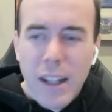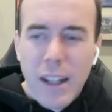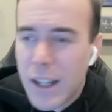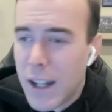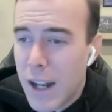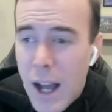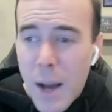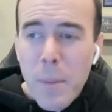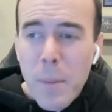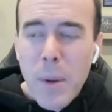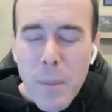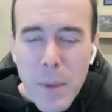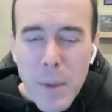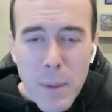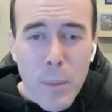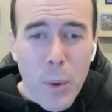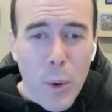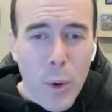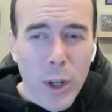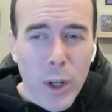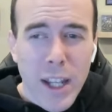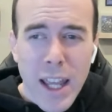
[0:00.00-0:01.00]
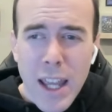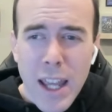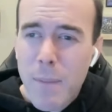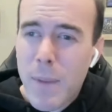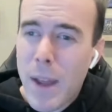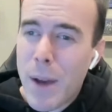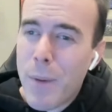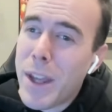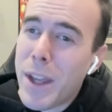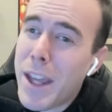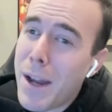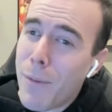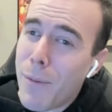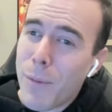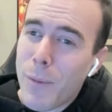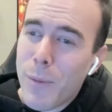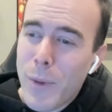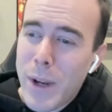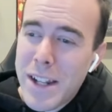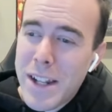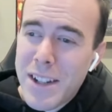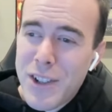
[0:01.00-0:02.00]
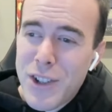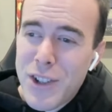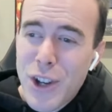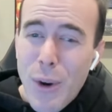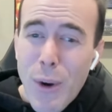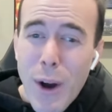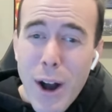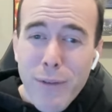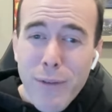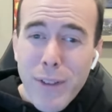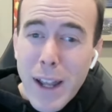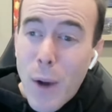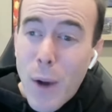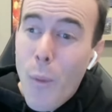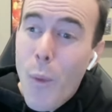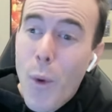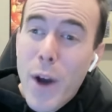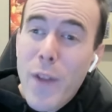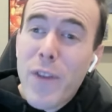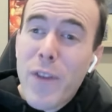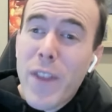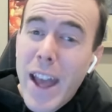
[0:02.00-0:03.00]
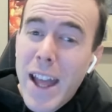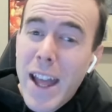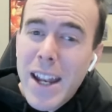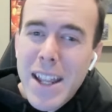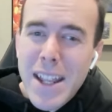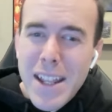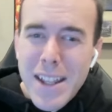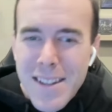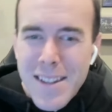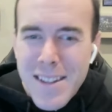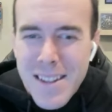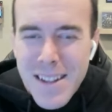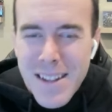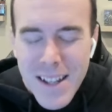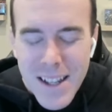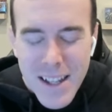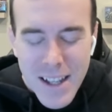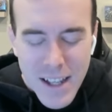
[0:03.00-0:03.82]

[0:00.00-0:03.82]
an upcoming board game that we can't wait to show off like what that is,